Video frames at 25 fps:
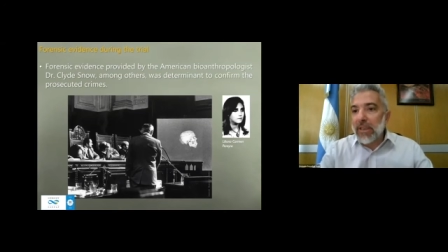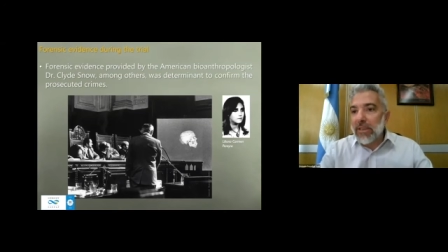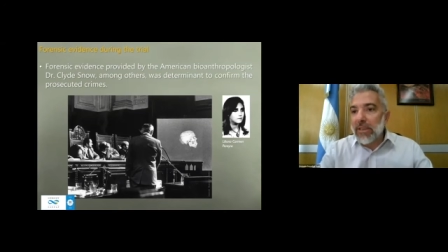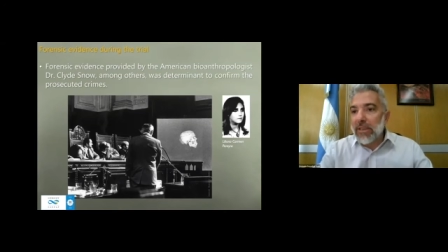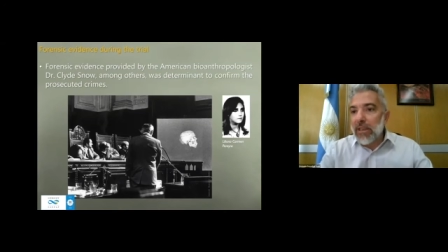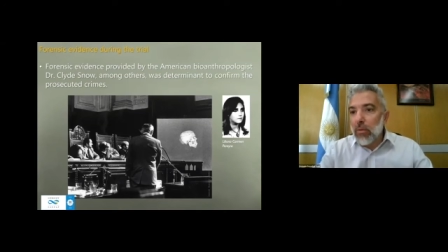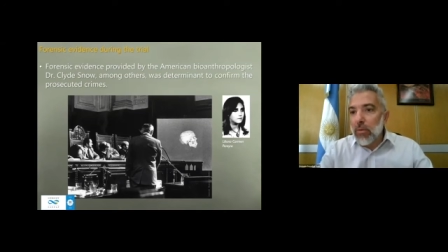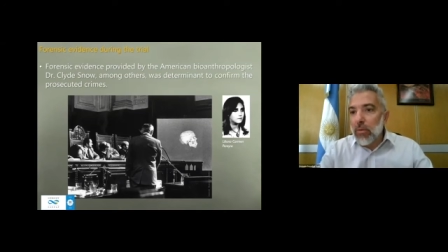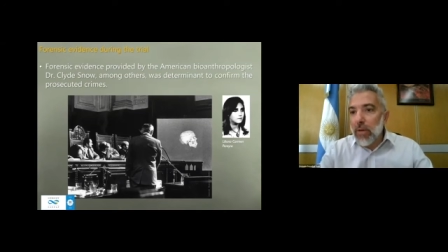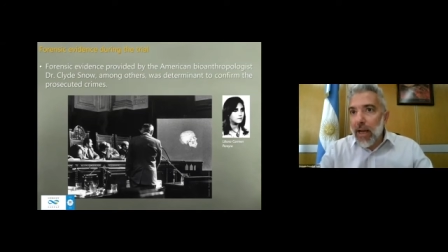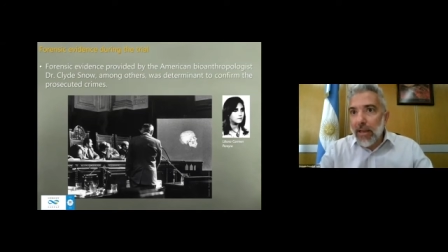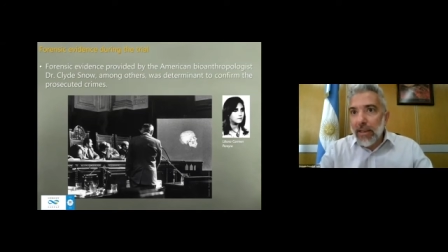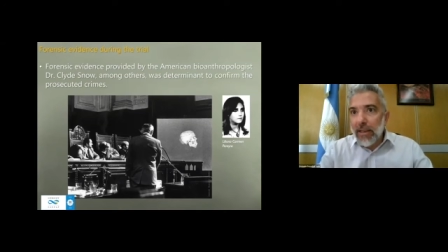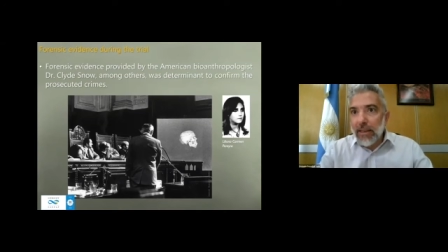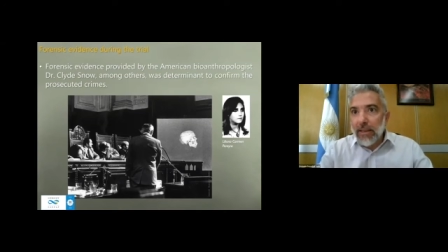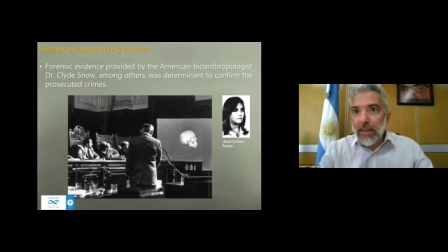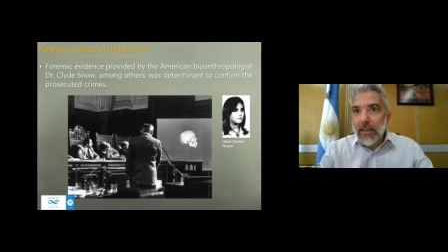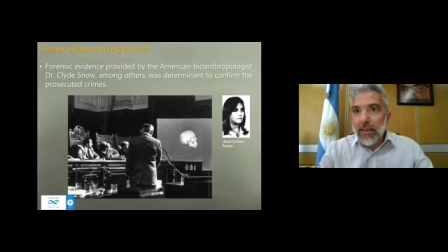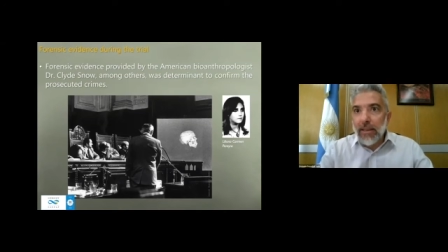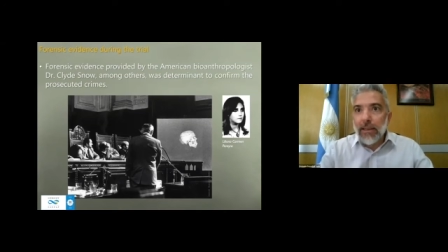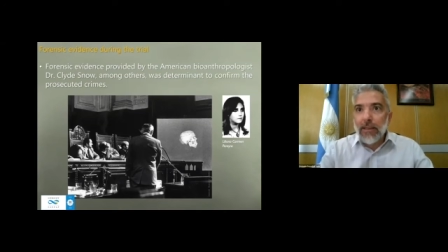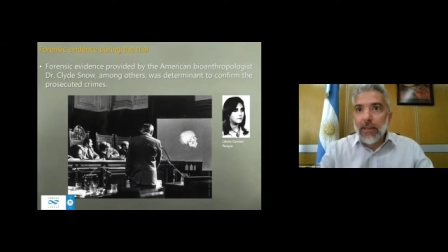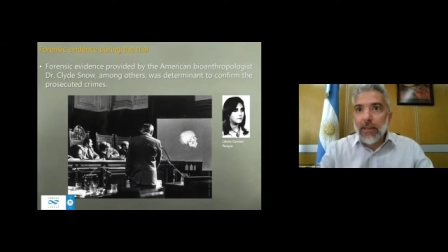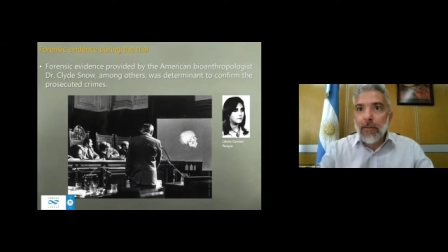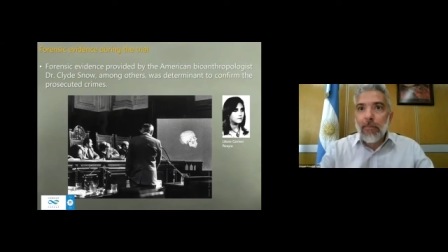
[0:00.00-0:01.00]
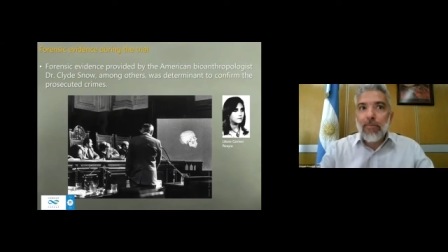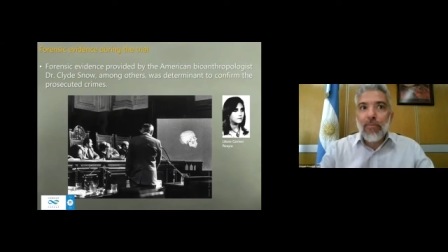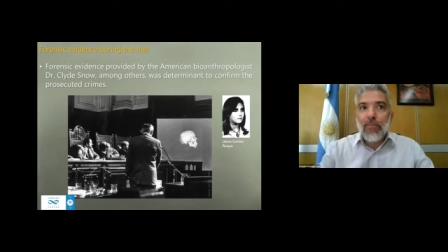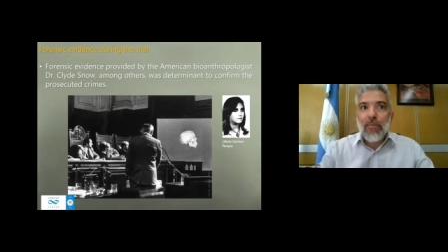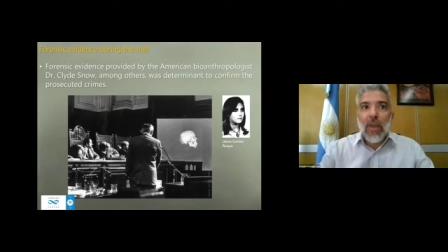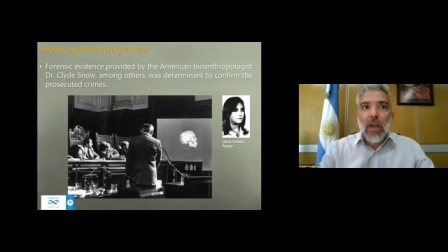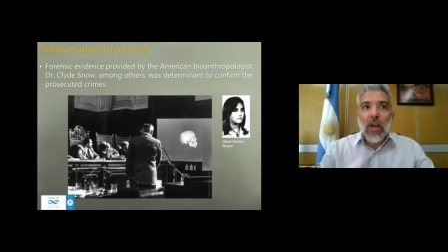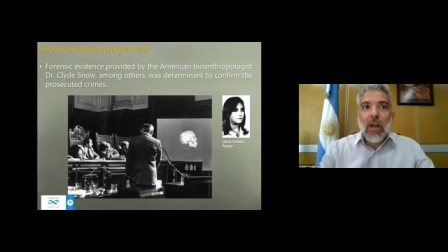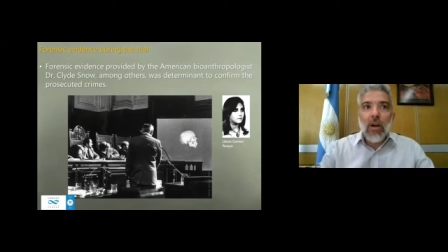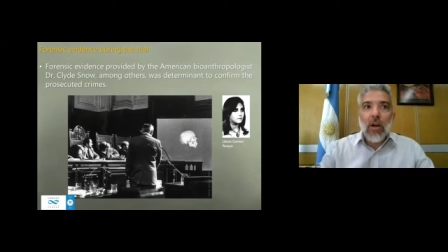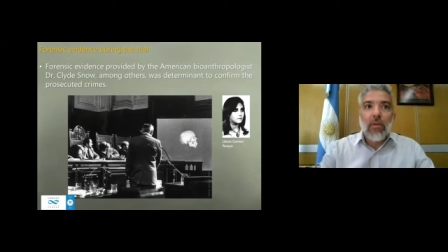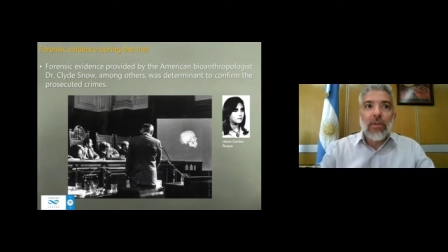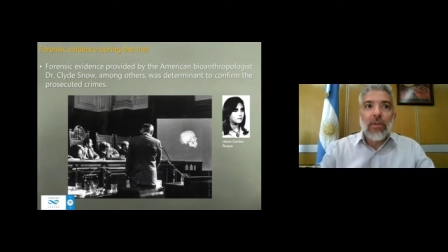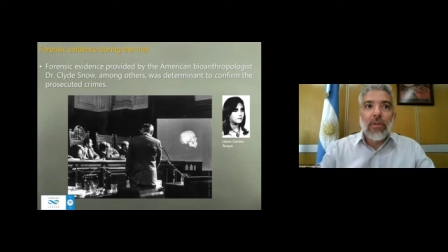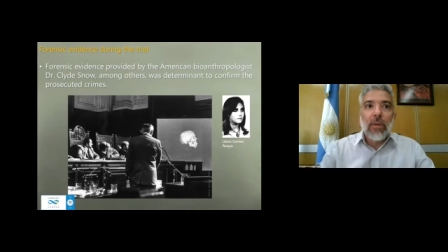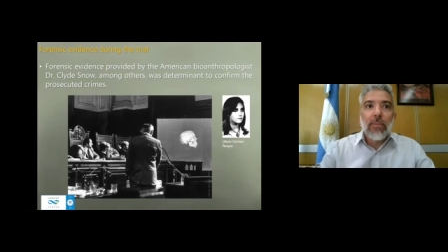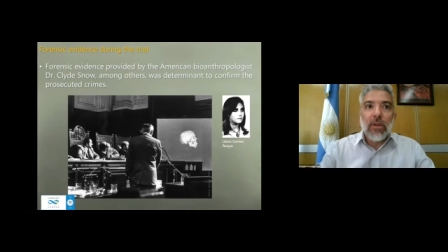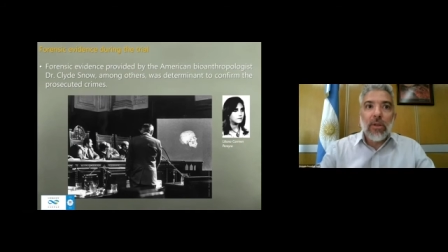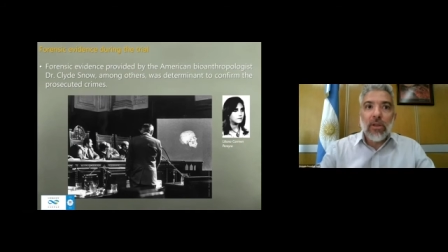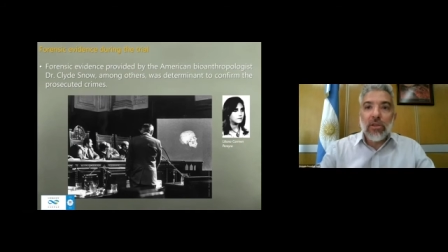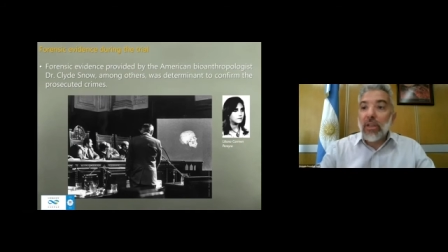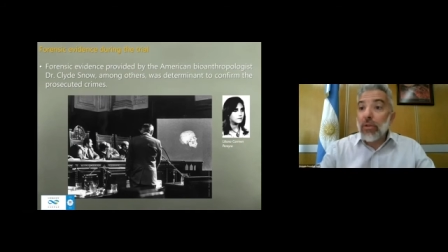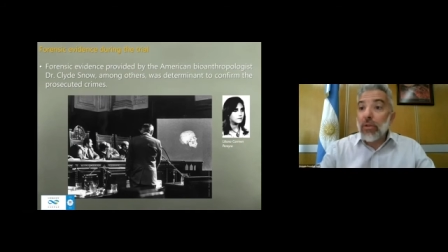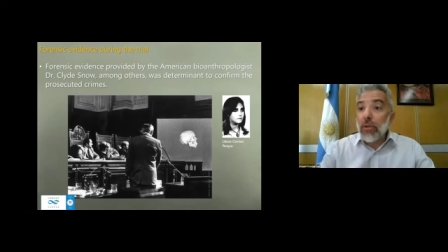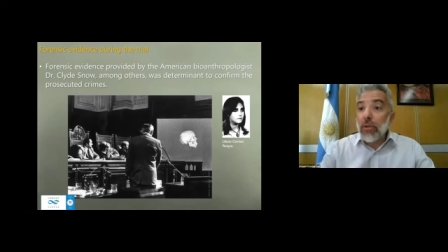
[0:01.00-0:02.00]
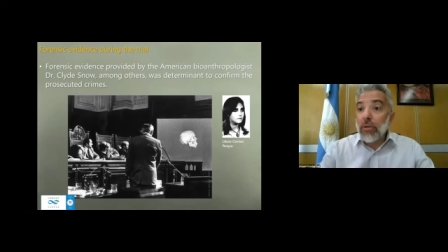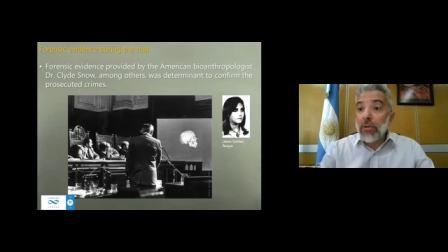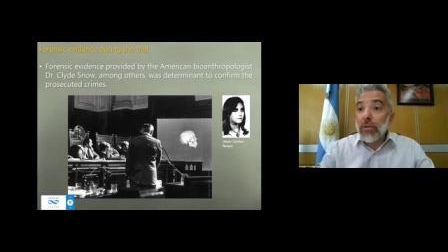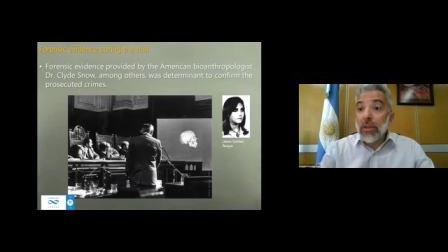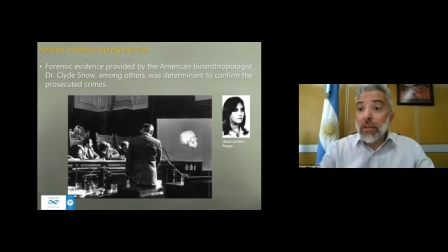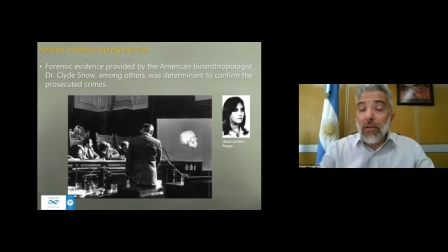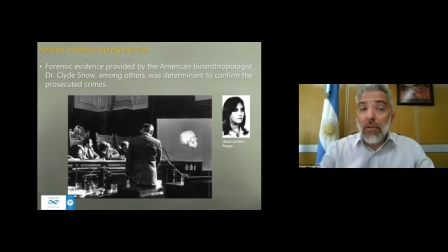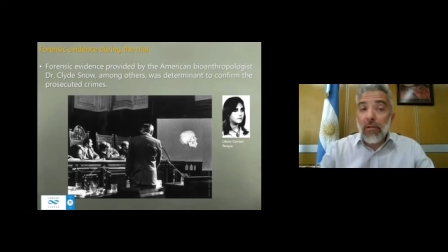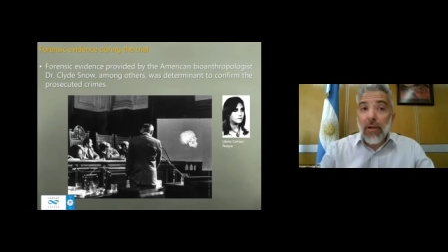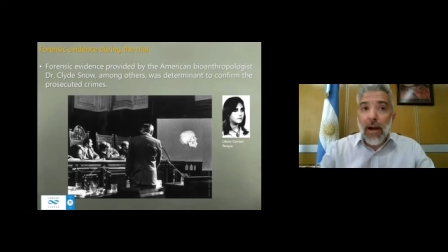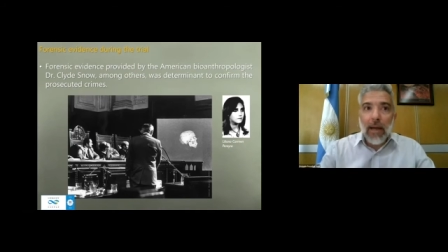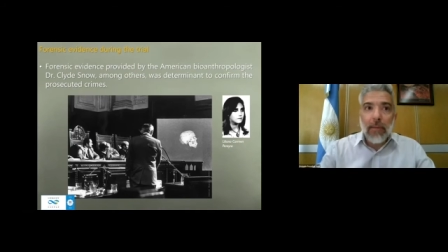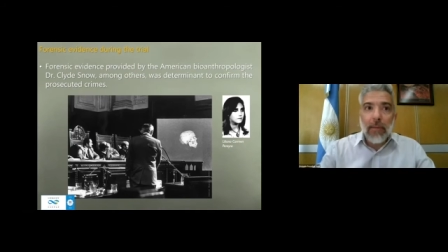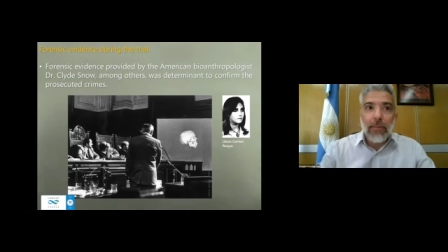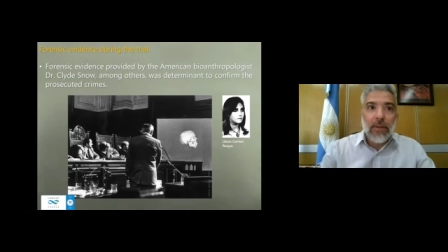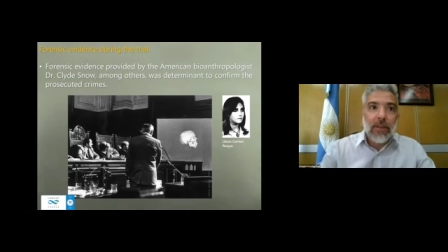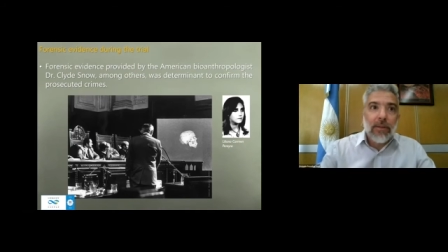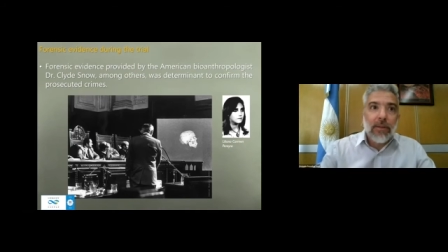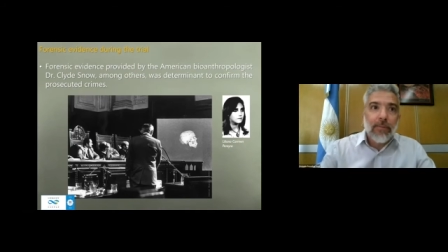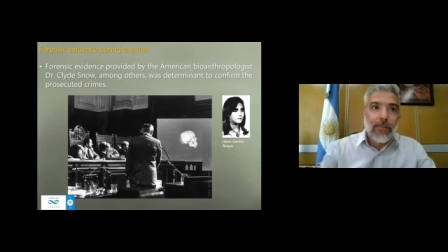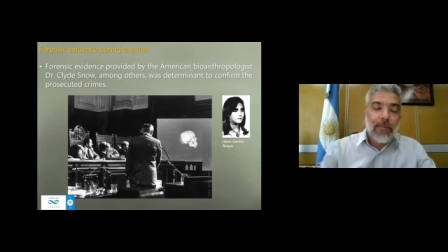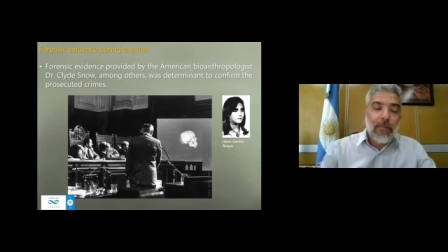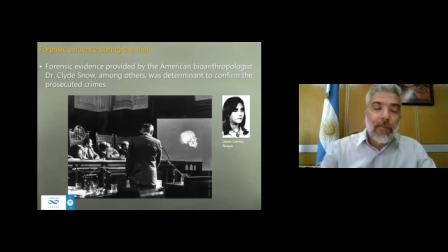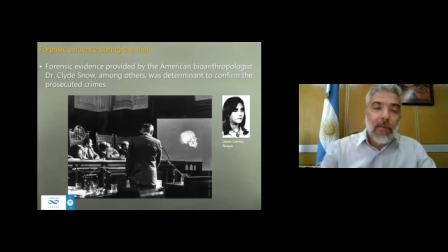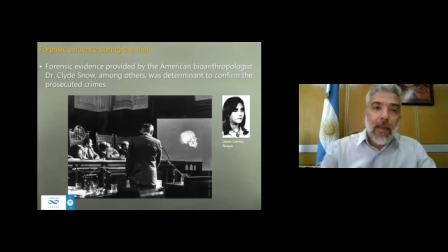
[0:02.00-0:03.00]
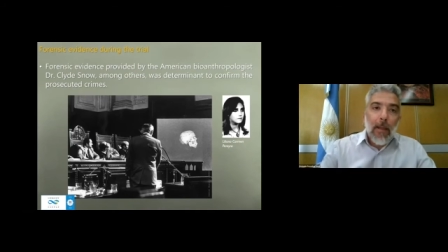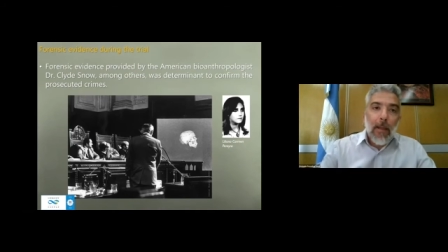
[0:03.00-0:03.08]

particularities of the prosecuted crimes.